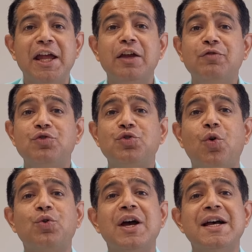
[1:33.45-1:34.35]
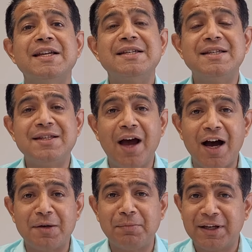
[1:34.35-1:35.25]
if you don't,
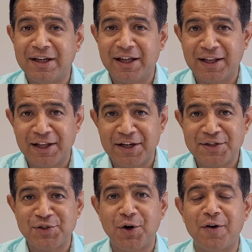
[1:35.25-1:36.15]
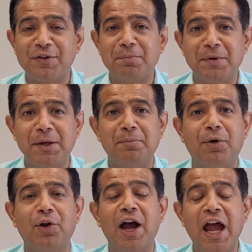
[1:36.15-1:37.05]
start making a list of the
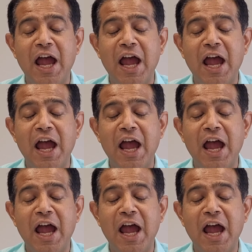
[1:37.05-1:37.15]
people,